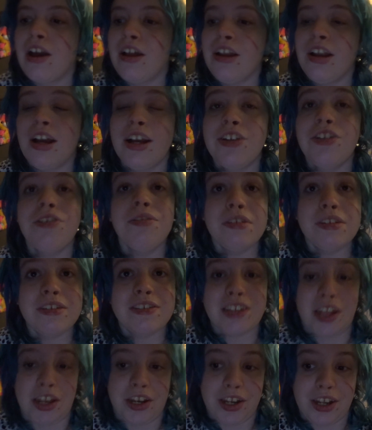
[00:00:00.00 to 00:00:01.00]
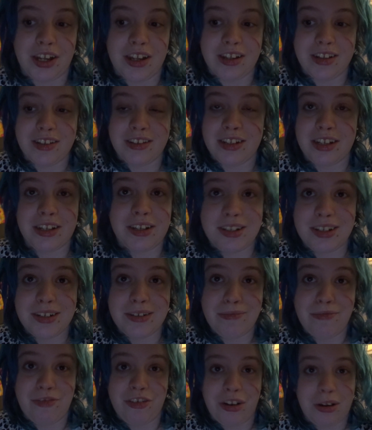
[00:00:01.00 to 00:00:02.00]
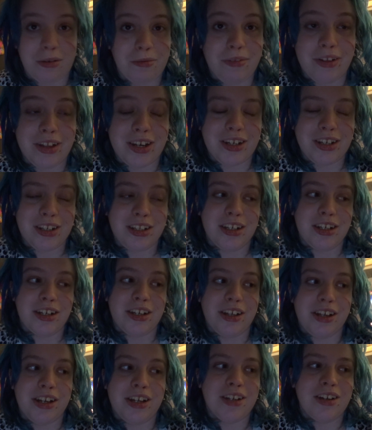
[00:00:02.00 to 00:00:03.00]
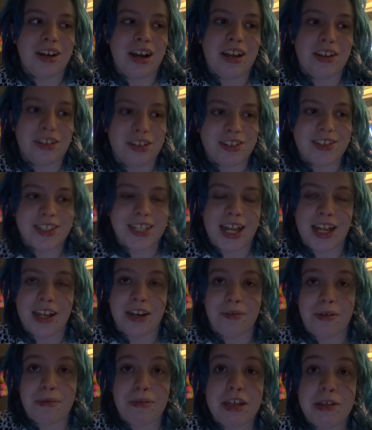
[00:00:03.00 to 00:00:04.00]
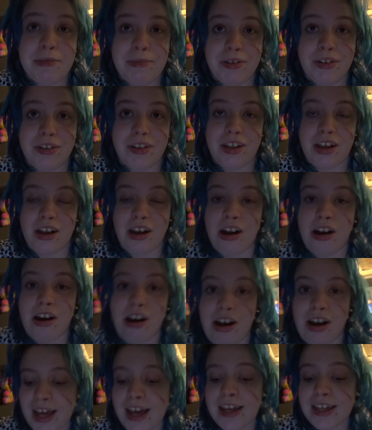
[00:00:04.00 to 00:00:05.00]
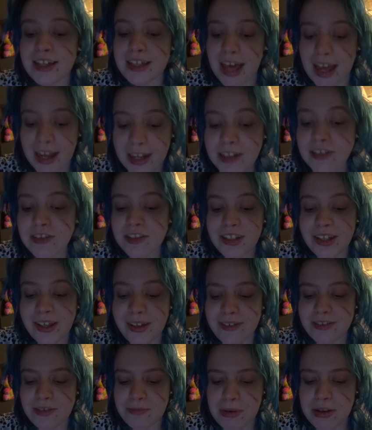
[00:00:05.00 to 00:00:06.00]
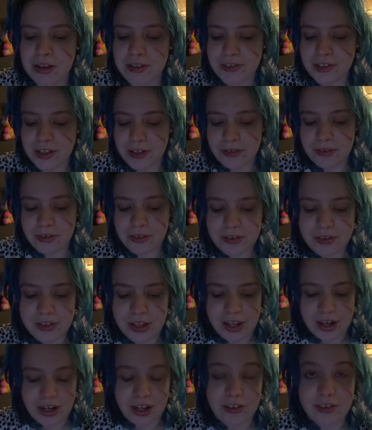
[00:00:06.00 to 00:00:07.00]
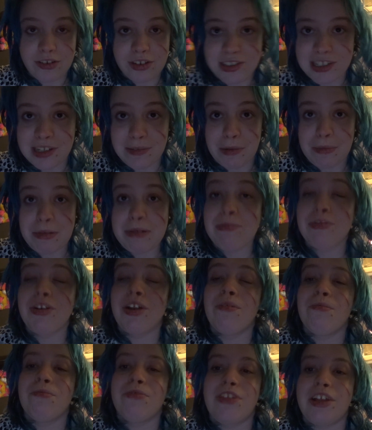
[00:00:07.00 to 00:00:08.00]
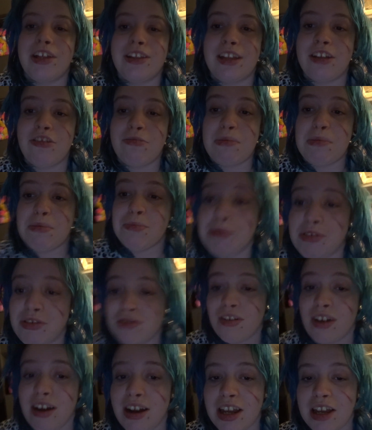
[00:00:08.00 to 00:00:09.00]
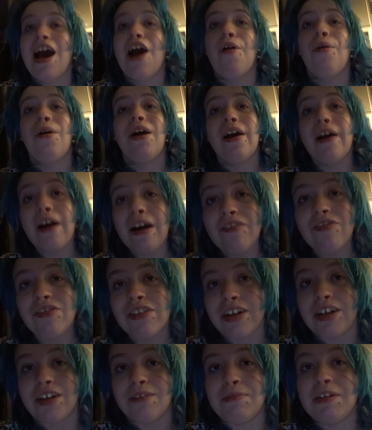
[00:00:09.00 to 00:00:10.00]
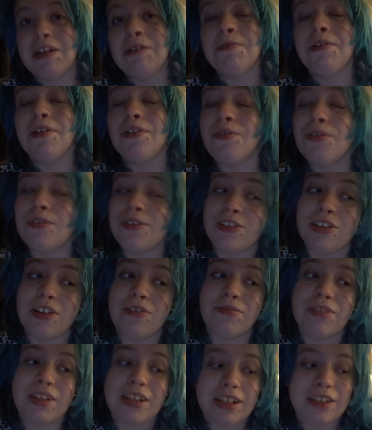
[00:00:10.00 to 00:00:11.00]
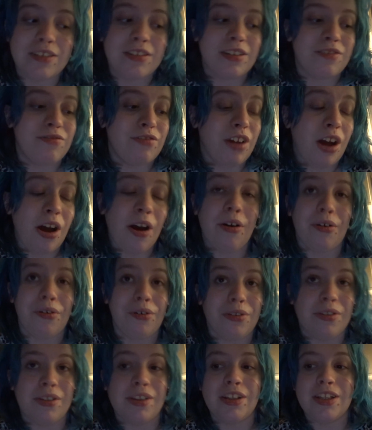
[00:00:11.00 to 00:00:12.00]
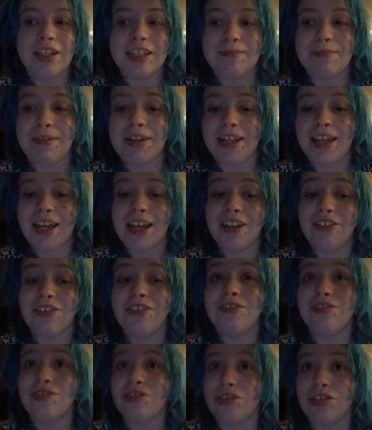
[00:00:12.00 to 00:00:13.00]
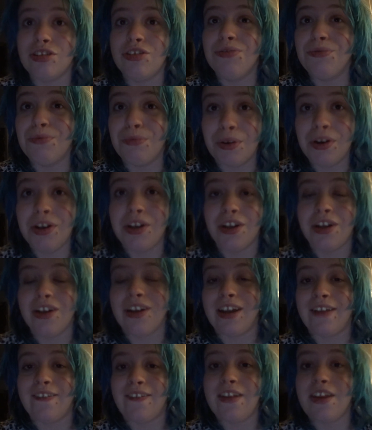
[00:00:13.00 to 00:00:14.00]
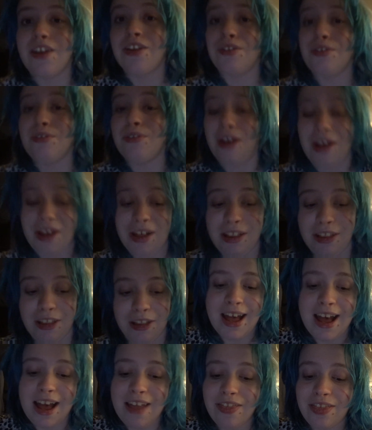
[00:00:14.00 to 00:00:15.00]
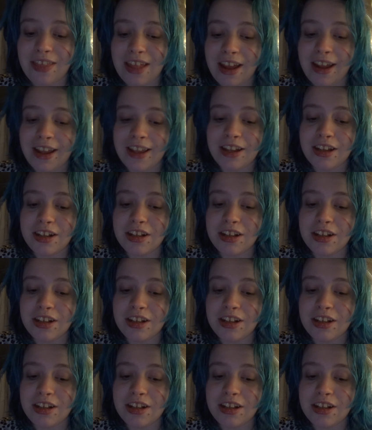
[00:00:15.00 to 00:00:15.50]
and I do understand it. Like, don't get me wrong, I'm not an idiot. I understand why people are against the use of benzos, and I understand why people don't think they should be prescribed. However, people also need to know that these medications do work and they do help, and they